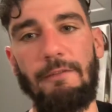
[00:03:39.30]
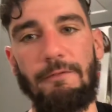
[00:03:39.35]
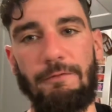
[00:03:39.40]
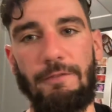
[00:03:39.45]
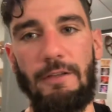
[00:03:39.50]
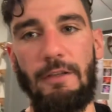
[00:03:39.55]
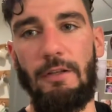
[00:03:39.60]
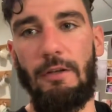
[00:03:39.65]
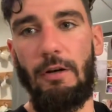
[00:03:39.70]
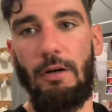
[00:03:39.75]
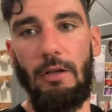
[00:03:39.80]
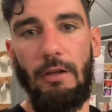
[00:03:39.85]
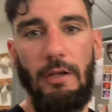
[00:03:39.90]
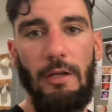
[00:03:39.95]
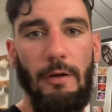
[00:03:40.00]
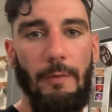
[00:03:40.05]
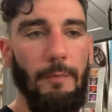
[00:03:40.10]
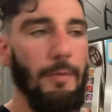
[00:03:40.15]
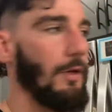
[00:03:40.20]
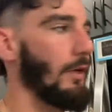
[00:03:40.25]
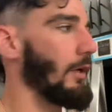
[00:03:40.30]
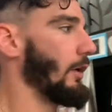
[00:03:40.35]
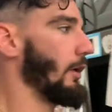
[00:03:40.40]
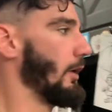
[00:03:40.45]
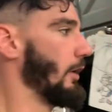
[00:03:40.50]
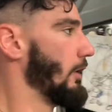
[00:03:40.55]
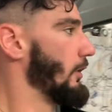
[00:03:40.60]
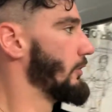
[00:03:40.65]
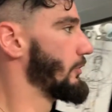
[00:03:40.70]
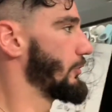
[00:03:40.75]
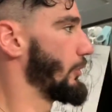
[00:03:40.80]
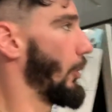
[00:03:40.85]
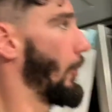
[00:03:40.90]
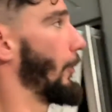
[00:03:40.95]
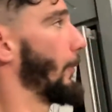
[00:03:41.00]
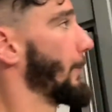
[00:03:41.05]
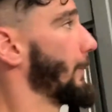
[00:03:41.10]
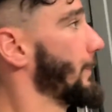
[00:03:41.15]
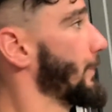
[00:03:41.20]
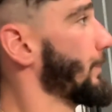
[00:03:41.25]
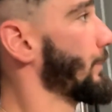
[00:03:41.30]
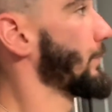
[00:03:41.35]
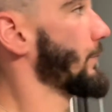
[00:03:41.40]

fill it all up. So